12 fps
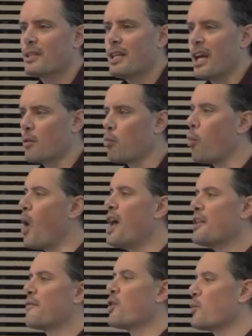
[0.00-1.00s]
And one
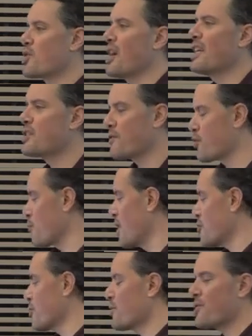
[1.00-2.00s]
of those kinds of
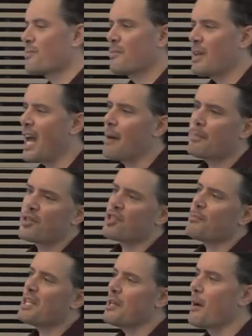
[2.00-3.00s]
structures happens to
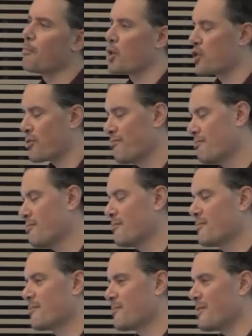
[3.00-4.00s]
be numbers,
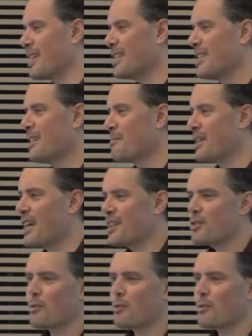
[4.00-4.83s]
right? But that's